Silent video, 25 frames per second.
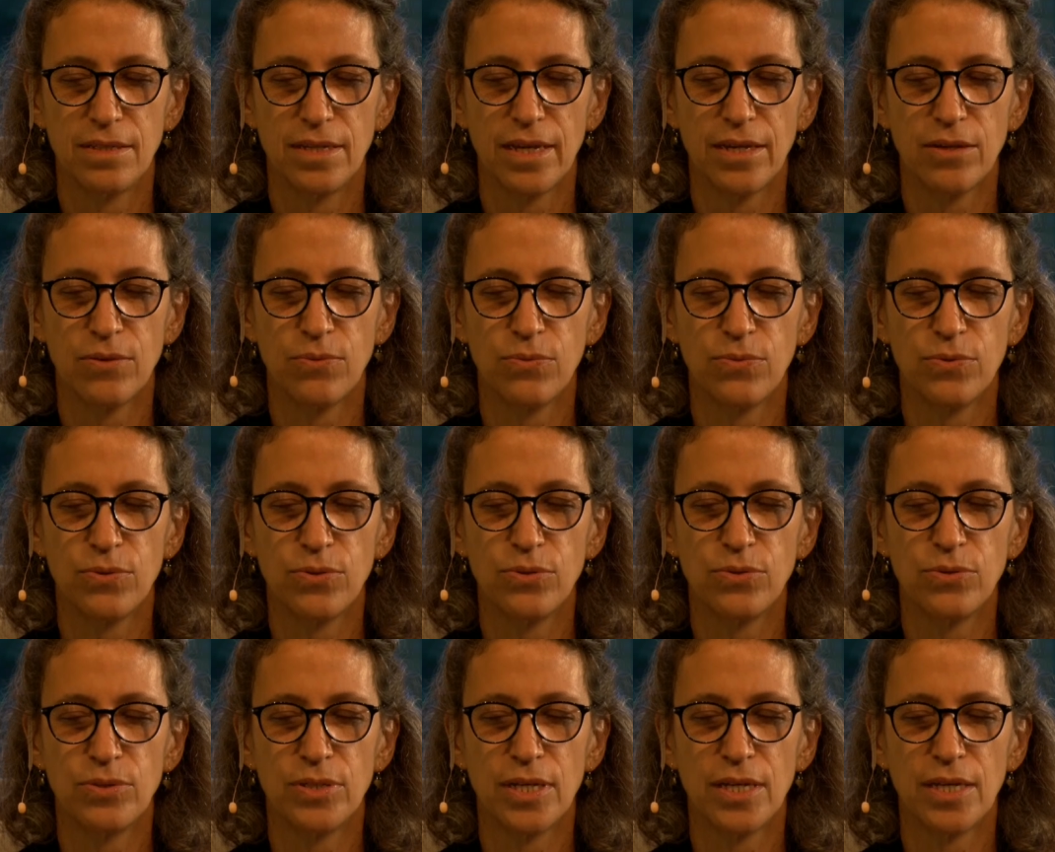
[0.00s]
Take
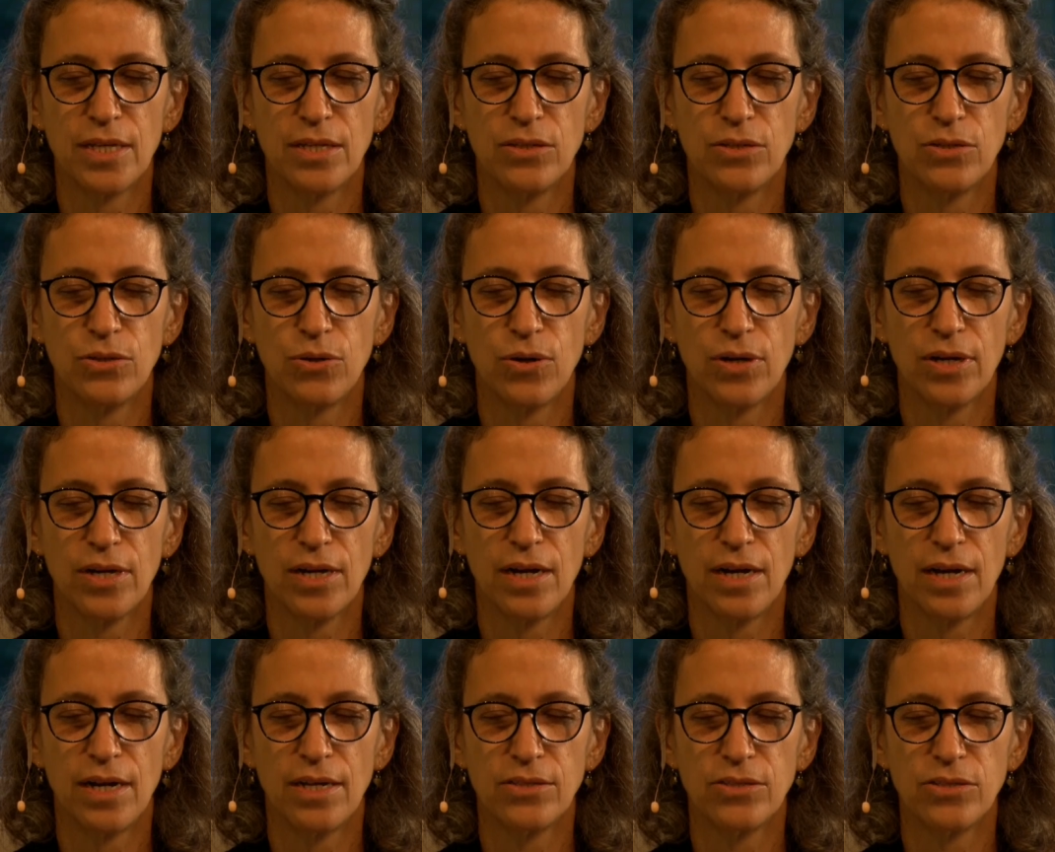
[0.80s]
root in your
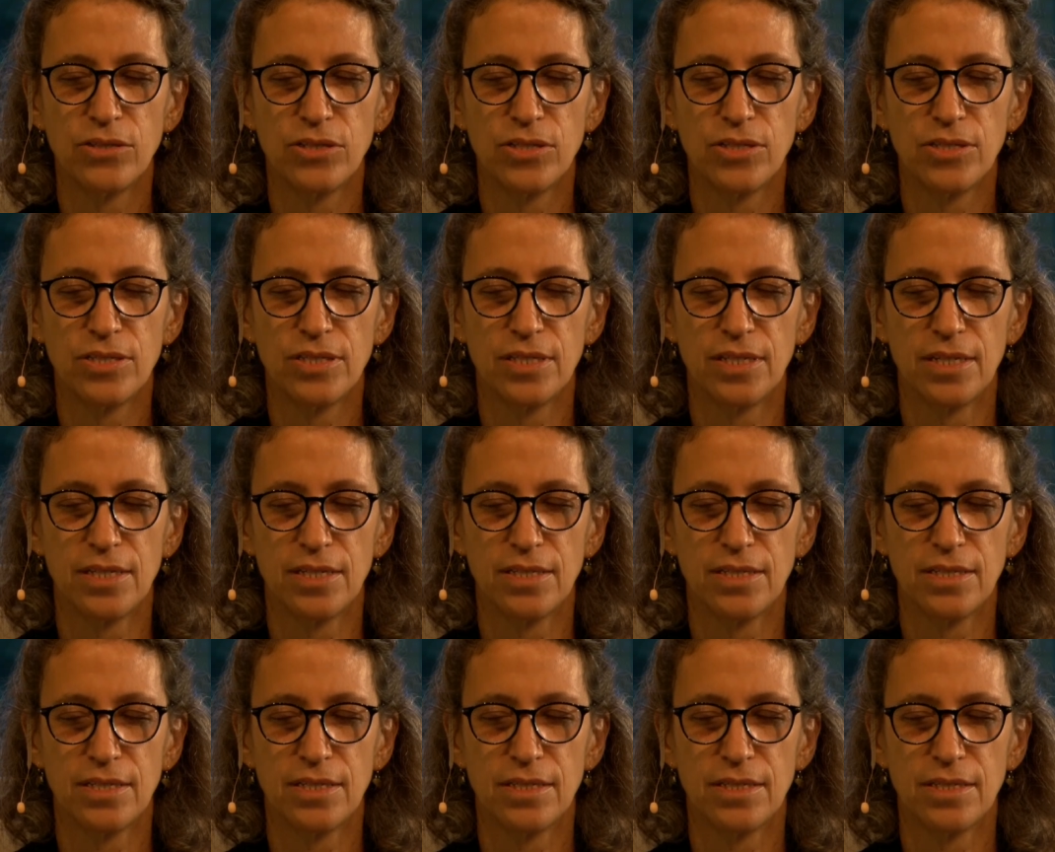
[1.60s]

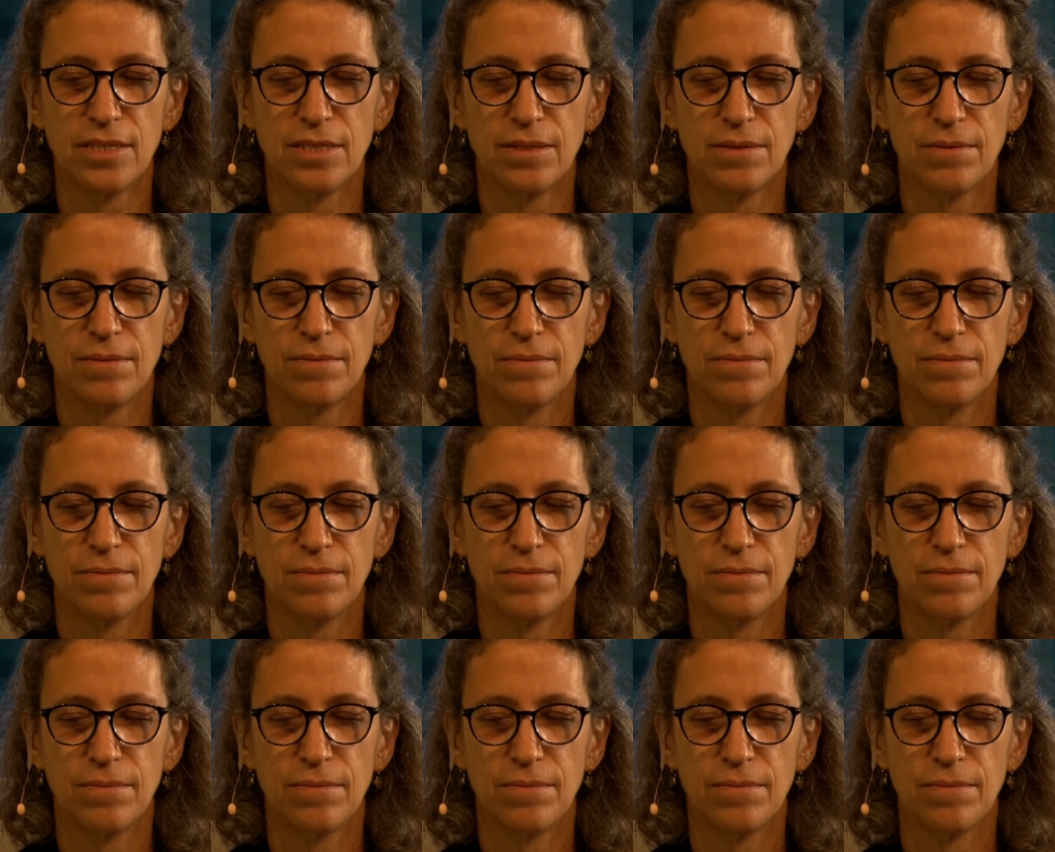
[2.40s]
consciousness.